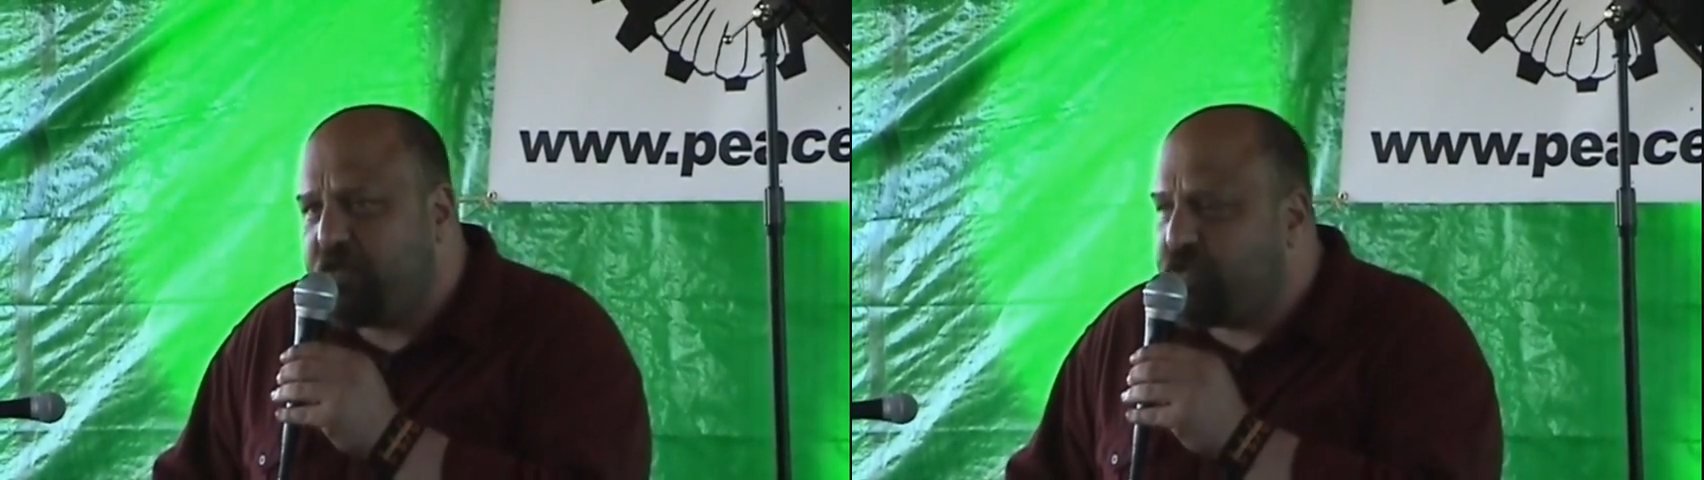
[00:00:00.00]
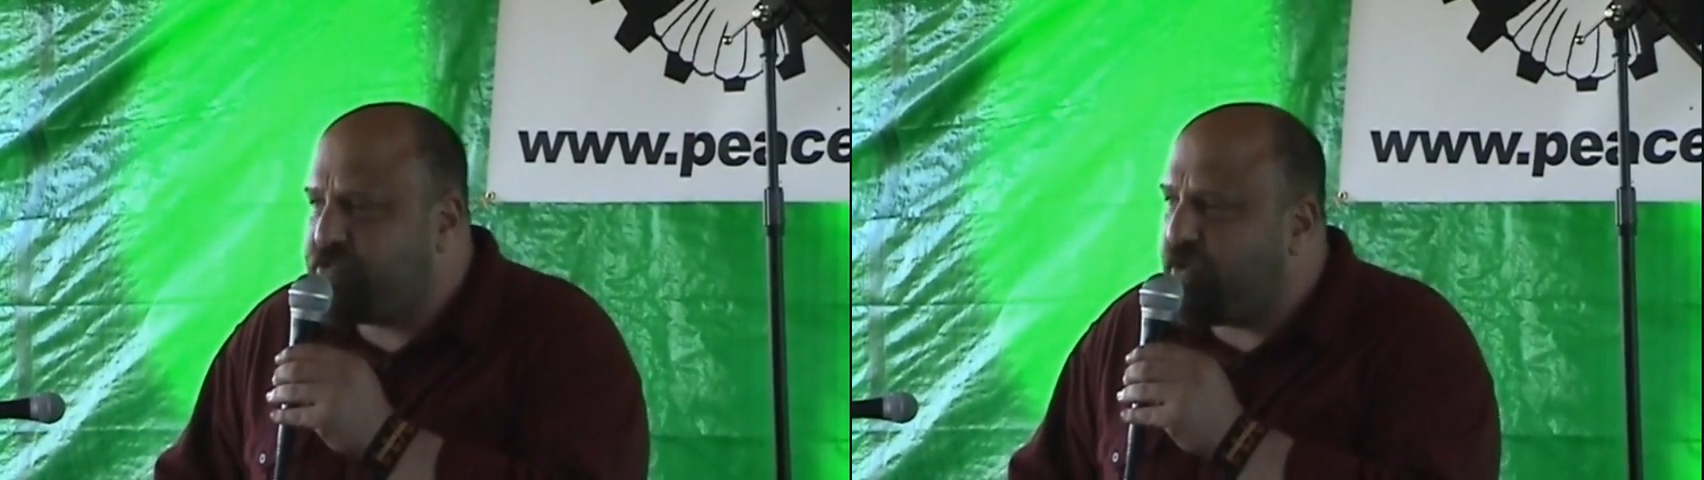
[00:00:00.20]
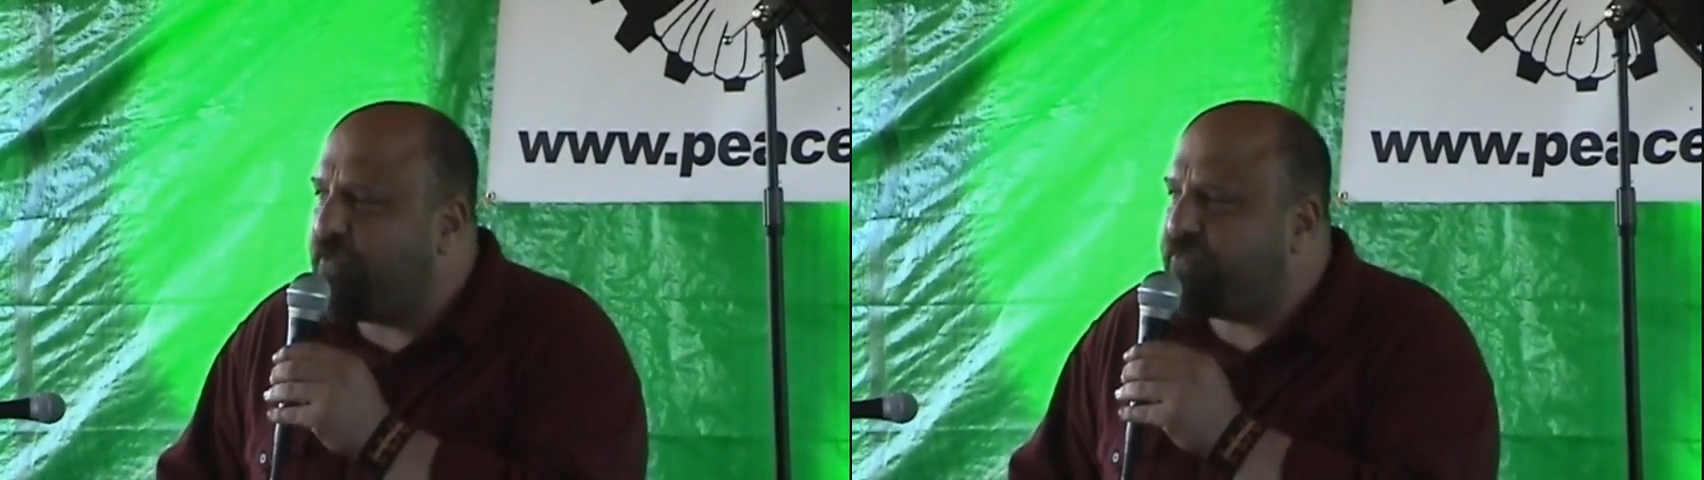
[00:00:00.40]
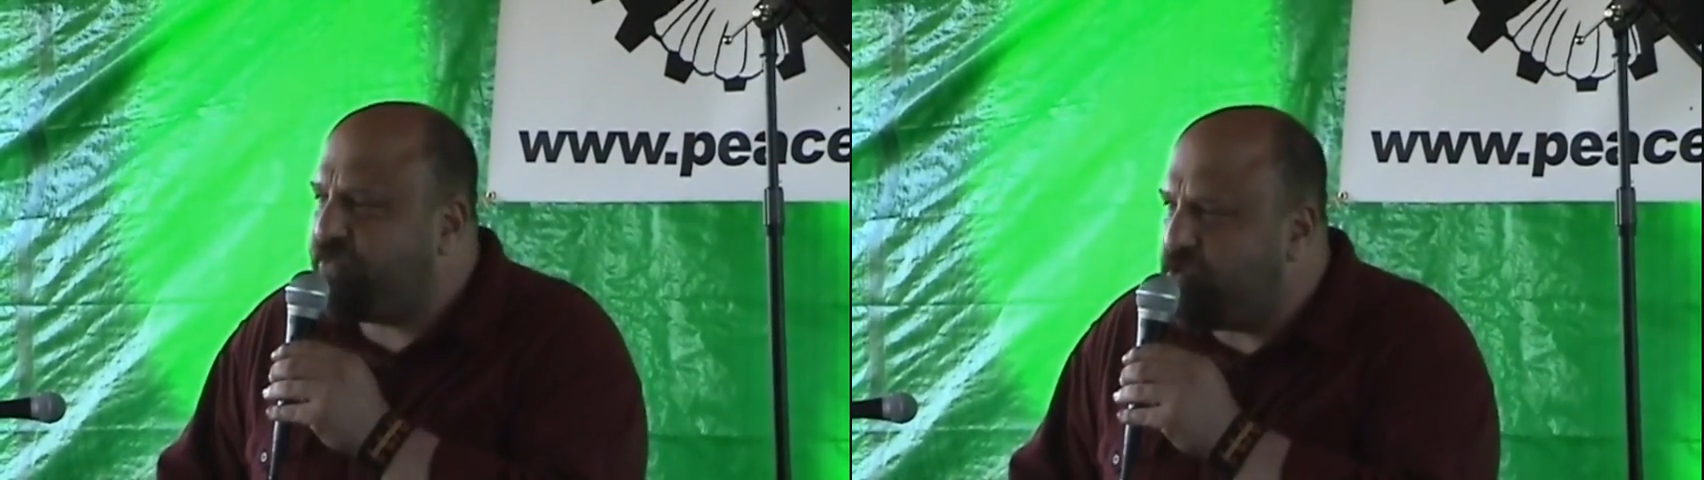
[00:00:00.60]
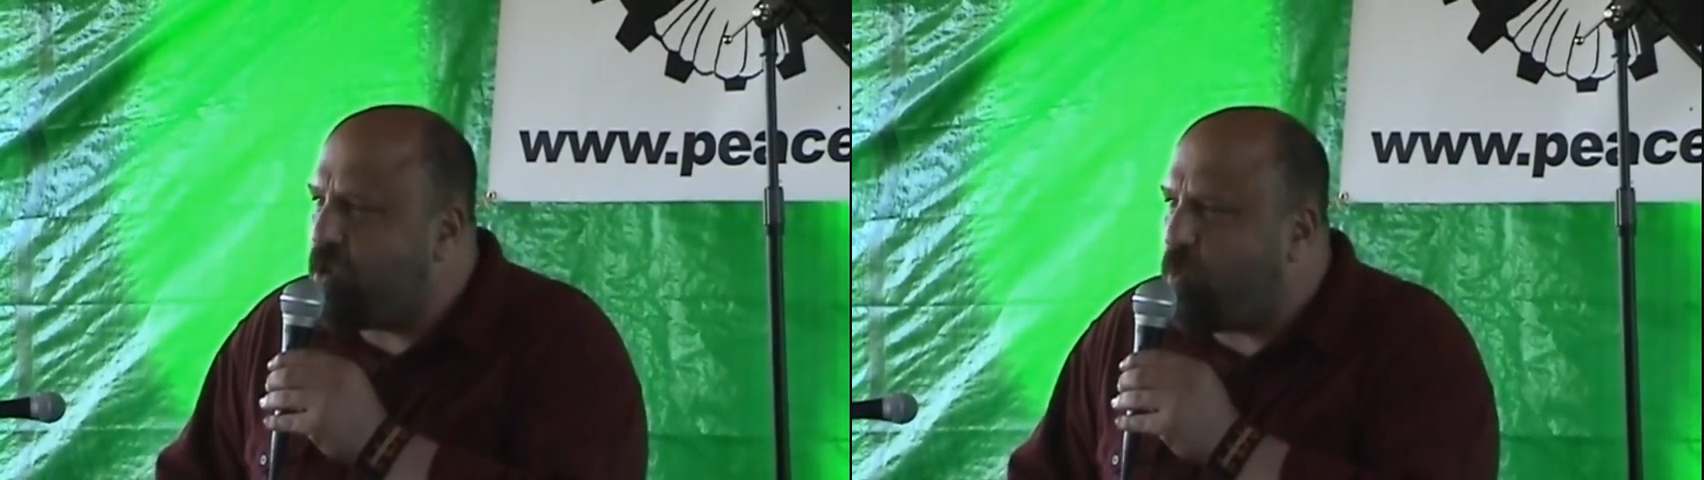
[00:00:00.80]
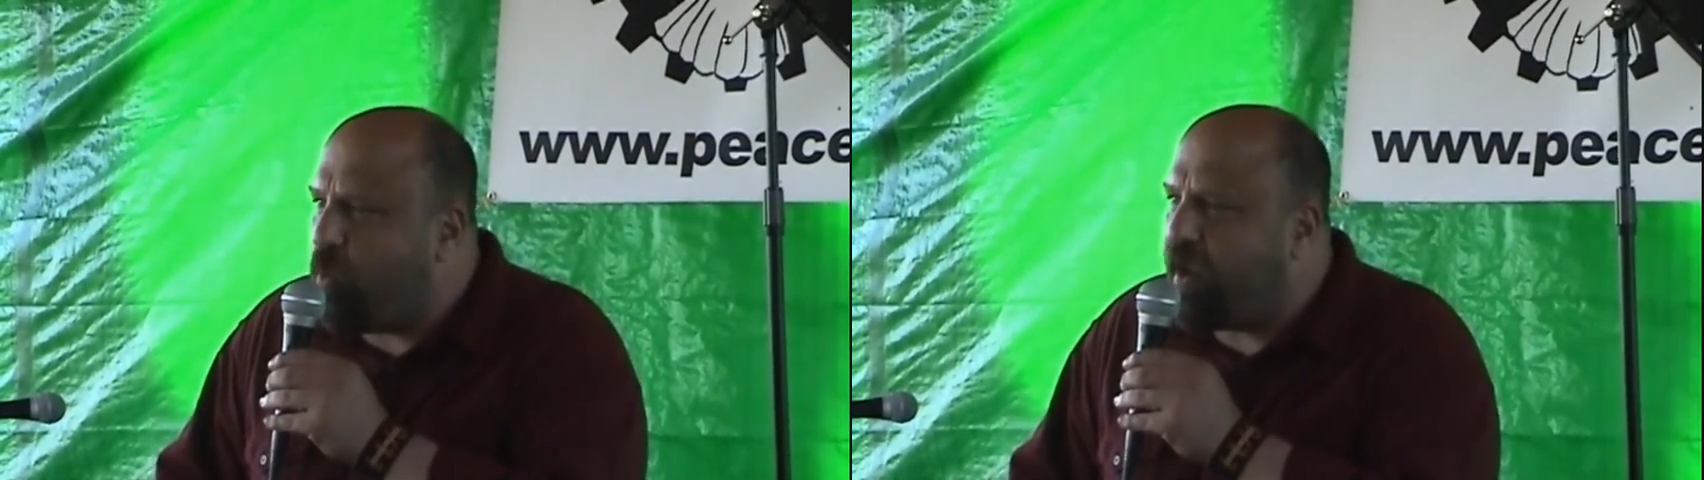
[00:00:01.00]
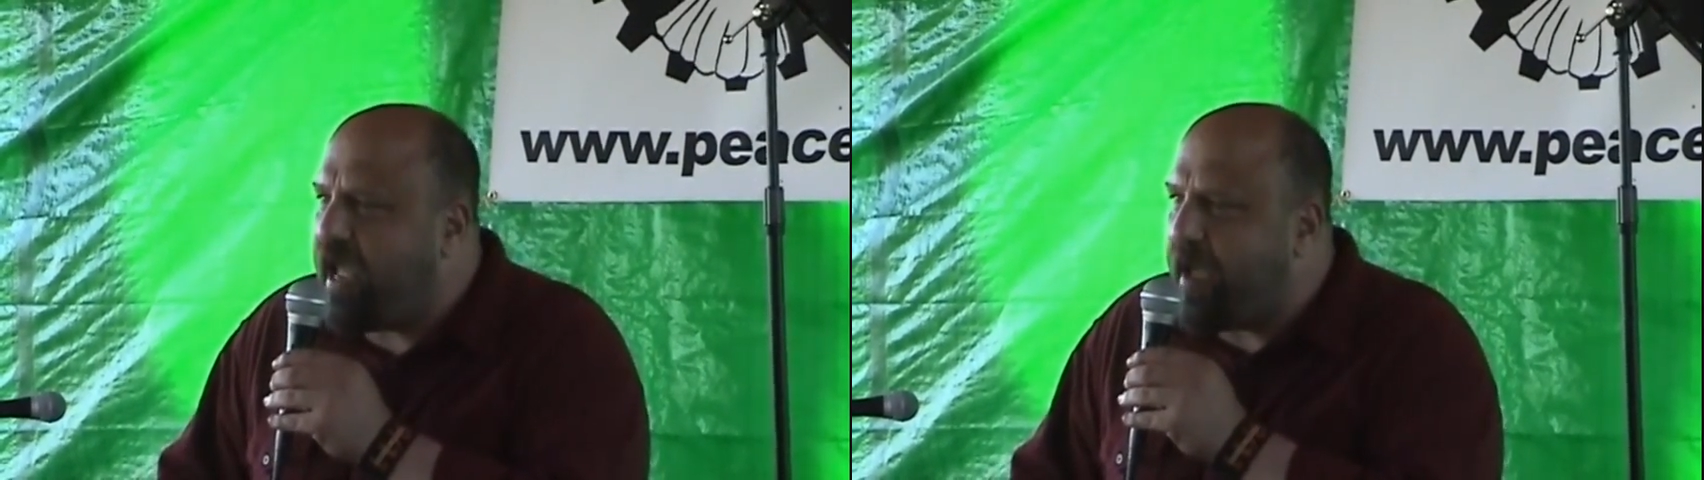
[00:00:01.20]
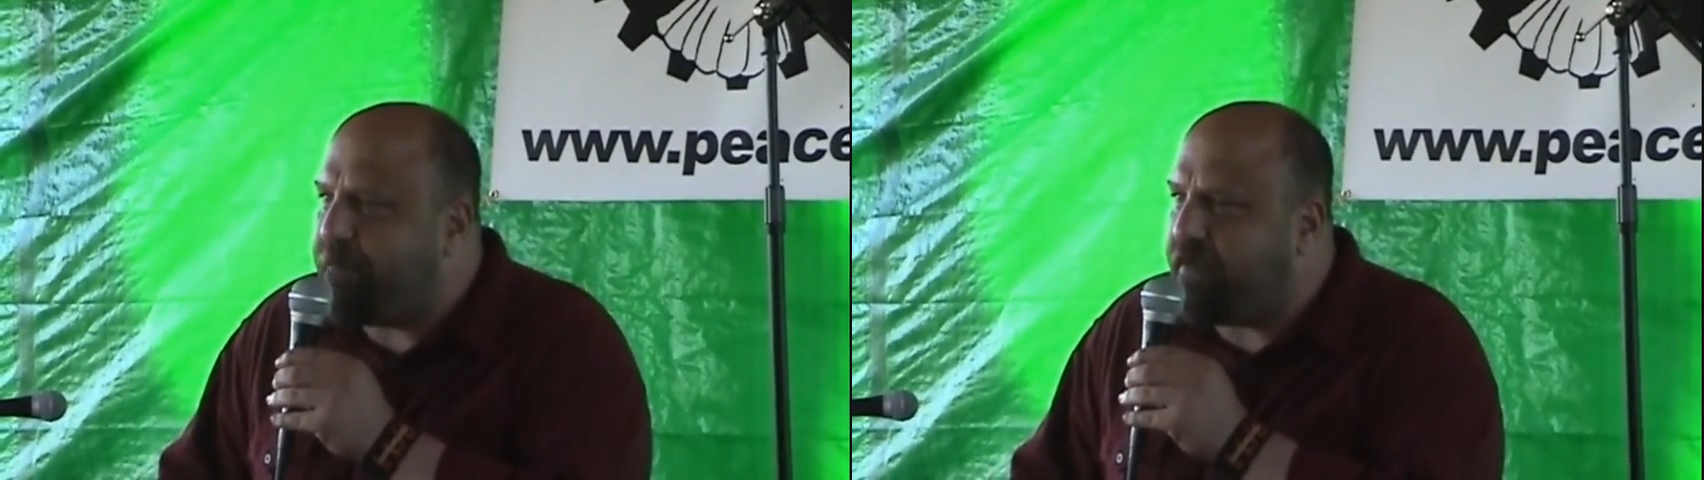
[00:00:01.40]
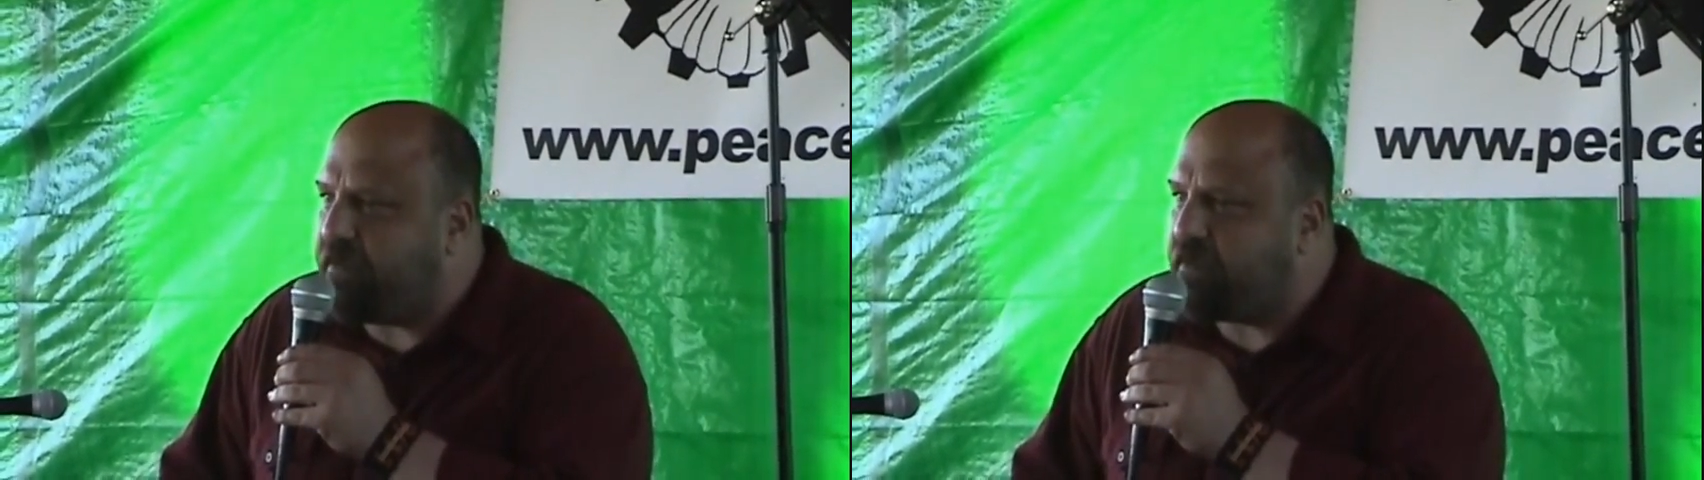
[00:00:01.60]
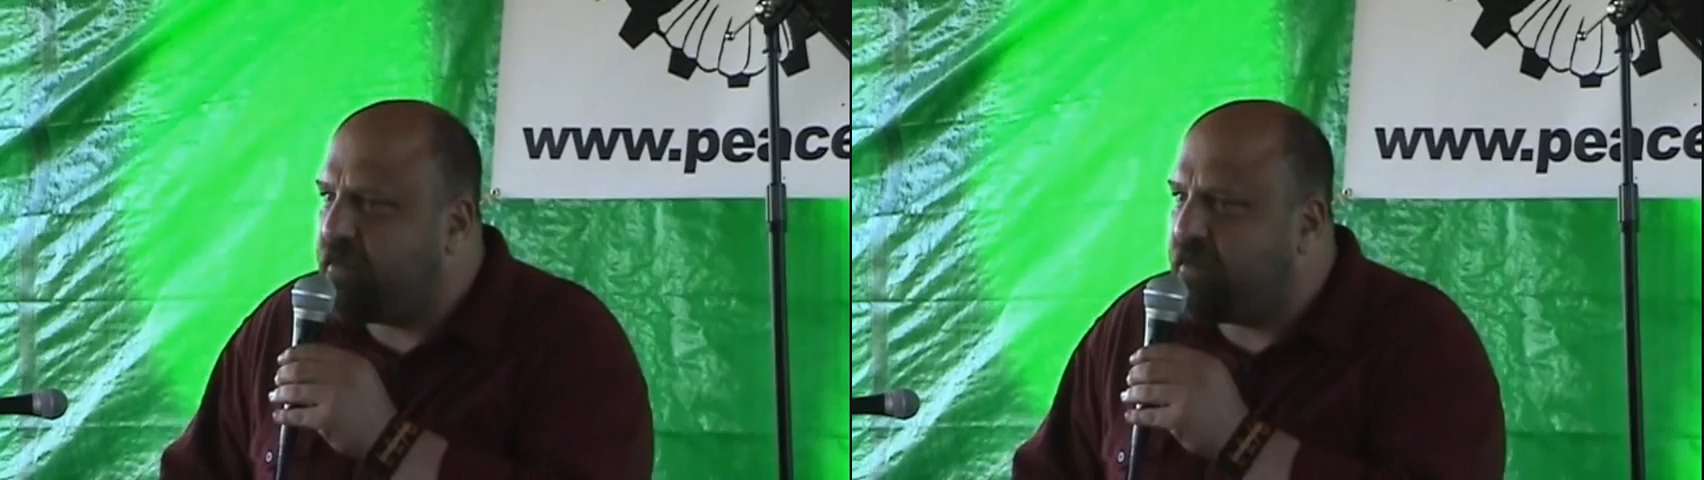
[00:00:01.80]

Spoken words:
deserve to know what happened.